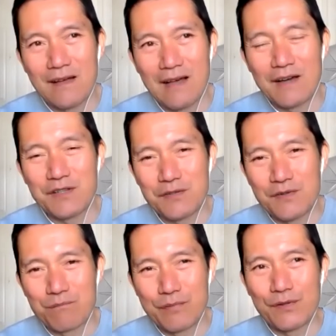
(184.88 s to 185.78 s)
how do you
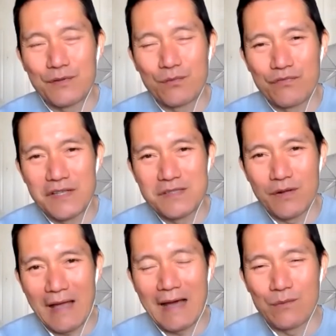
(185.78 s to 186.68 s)
build a
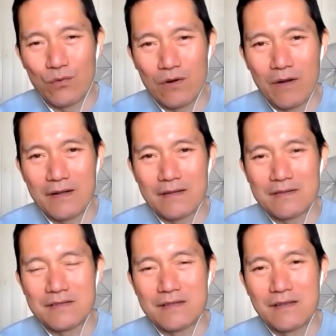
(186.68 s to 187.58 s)
facebook ad warm
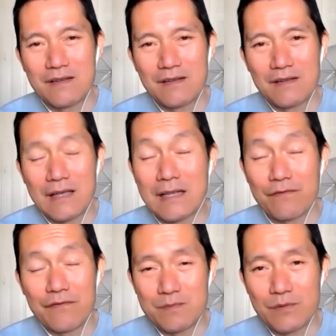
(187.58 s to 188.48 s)
audience in a
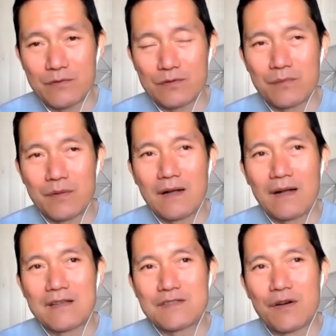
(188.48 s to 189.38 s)
facebook group
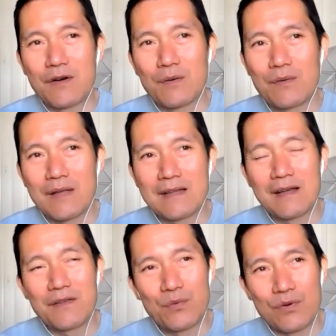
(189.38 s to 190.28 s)
so in
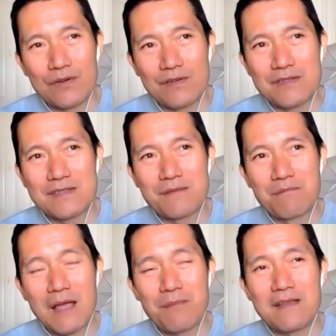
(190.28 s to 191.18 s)
other words
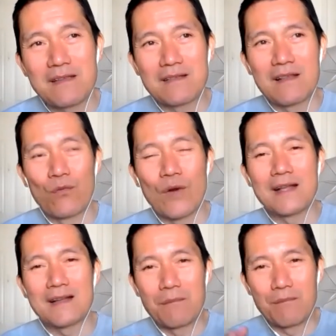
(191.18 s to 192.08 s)
maybe a way
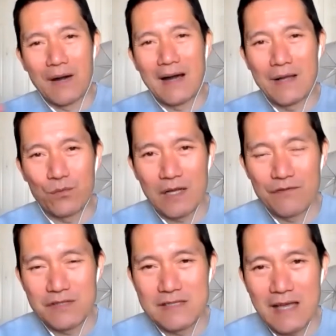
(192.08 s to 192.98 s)
to combine what i've
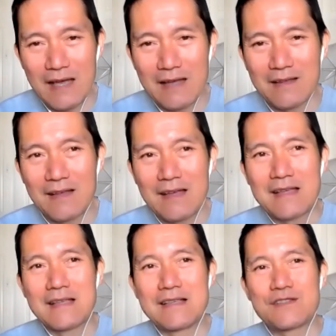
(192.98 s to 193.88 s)
just said
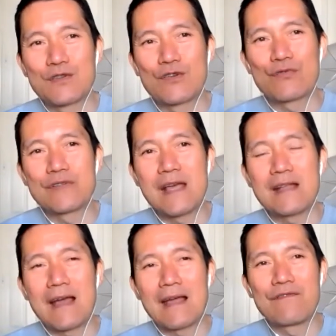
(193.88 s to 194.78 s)
is to
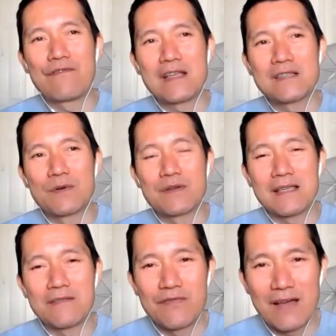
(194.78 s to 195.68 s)
create a facebook
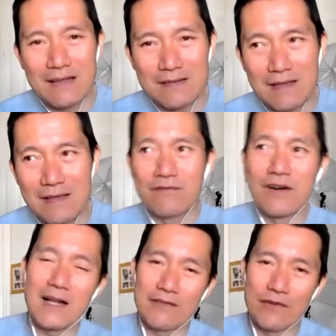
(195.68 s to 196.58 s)
event
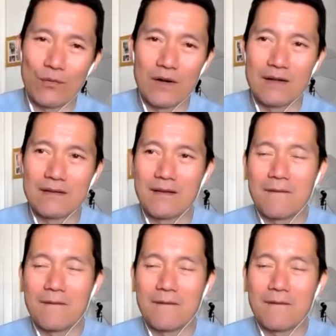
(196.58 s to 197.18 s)
invite everyone